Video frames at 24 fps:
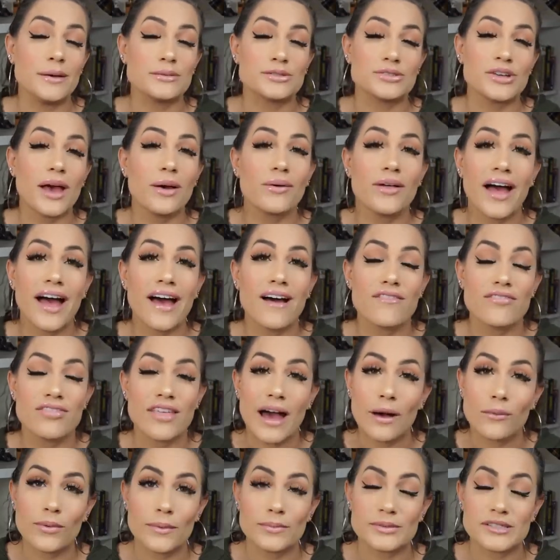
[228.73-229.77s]
So I will have
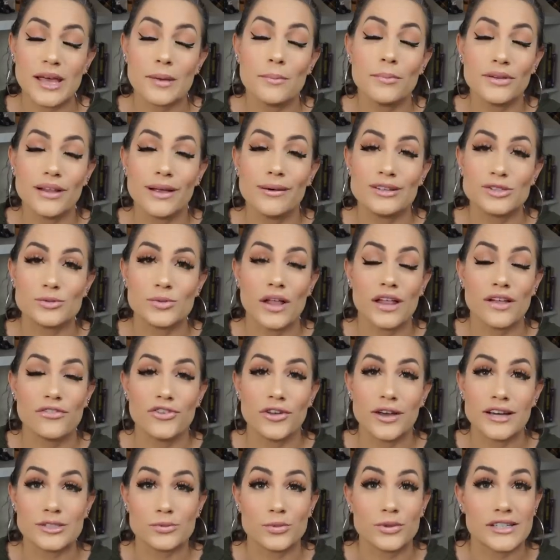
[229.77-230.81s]
that website below as well if
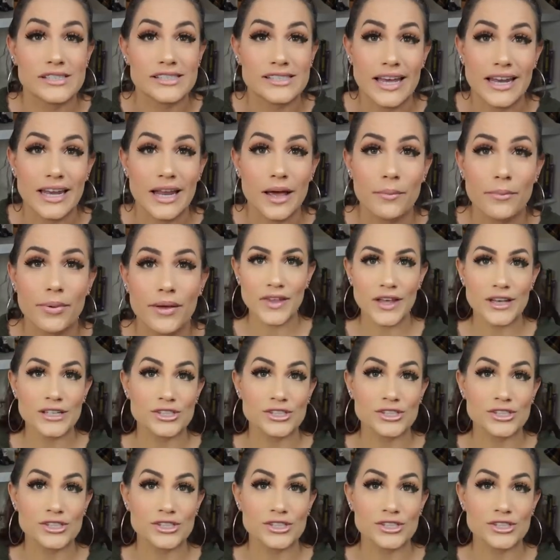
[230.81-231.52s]
you guys want to sign up.